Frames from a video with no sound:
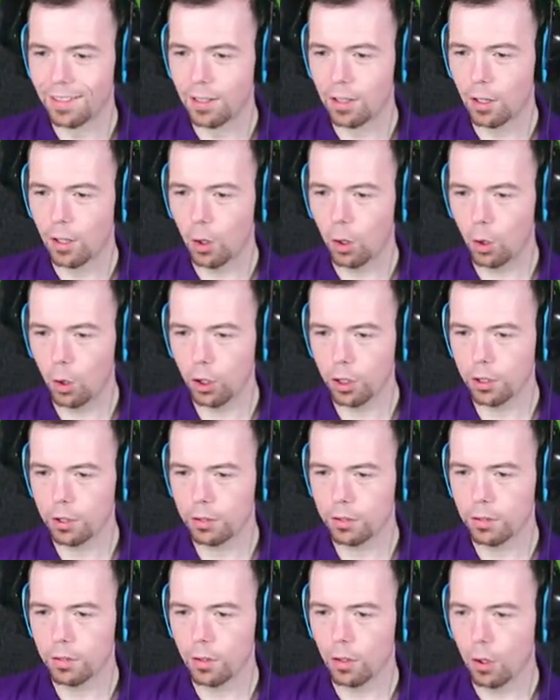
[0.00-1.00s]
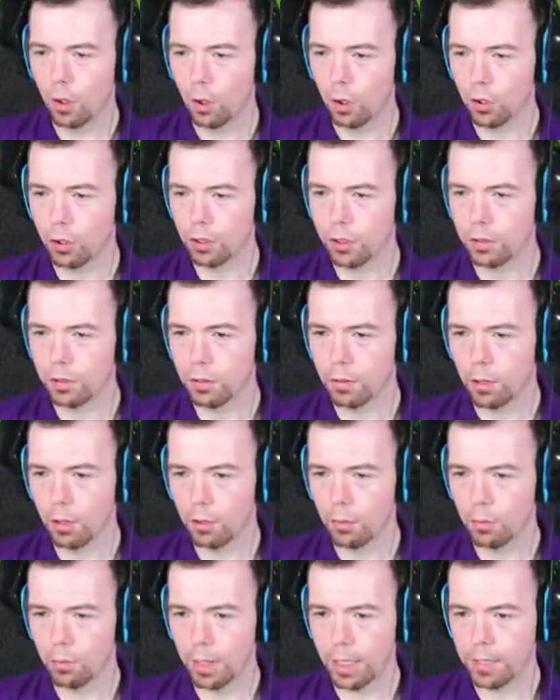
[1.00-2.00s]
Orton.
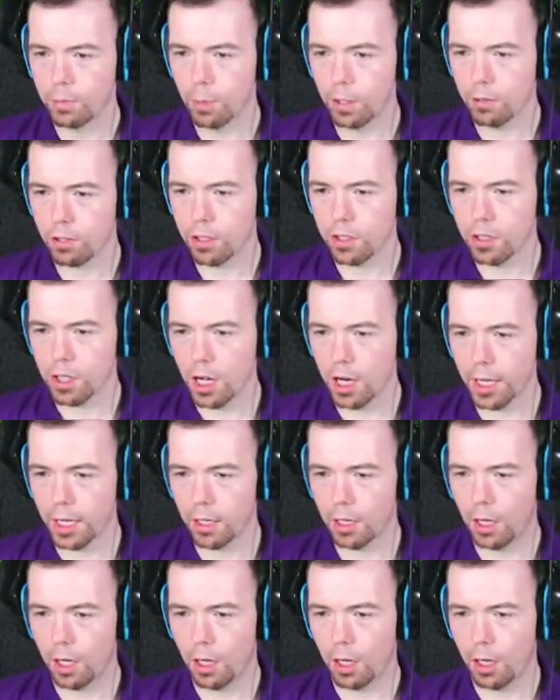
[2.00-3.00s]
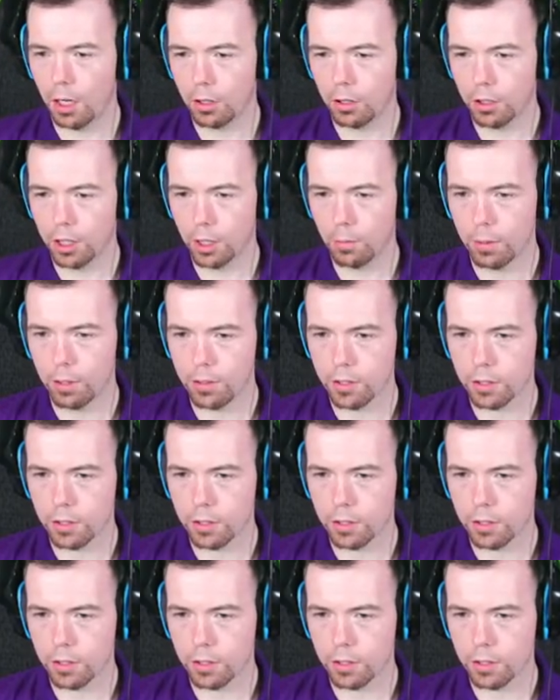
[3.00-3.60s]
Oh, Wilson's got it. Oh, lovely Wilson.